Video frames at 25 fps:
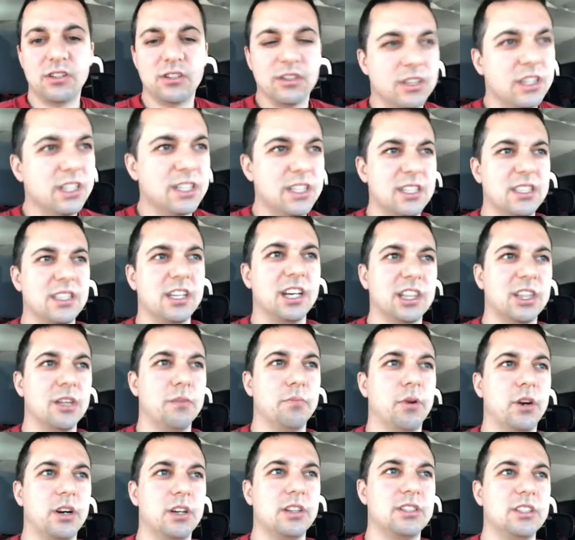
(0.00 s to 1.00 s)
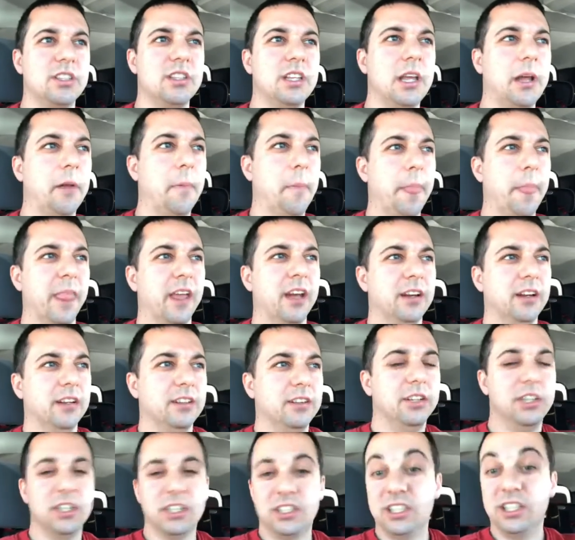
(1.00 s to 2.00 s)
So this is like the person that
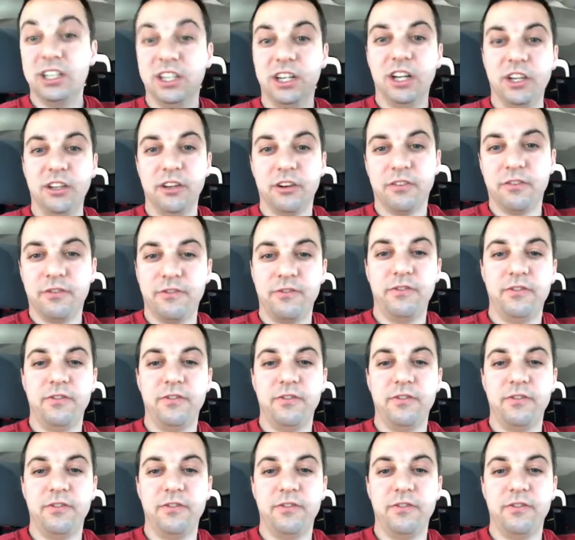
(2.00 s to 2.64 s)
looks at another,